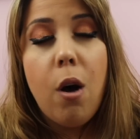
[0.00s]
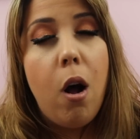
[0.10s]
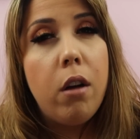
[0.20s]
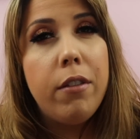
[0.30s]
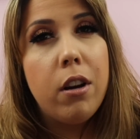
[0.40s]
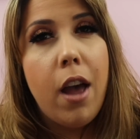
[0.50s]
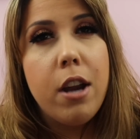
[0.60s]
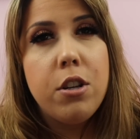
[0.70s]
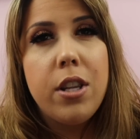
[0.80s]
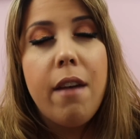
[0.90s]
all of their
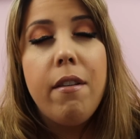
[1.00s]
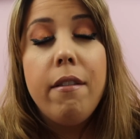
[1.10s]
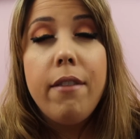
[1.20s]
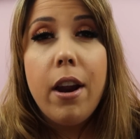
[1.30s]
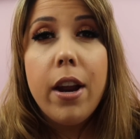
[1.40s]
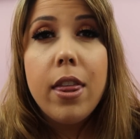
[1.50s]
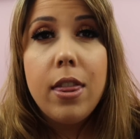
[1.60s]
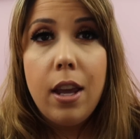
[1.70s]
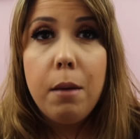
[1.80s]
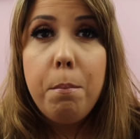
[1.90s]
lashes have a very
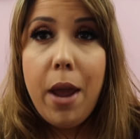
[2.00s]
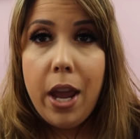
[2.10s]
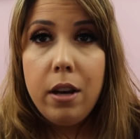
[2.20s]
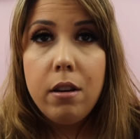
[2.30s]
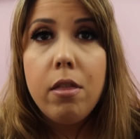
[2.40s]
thick band.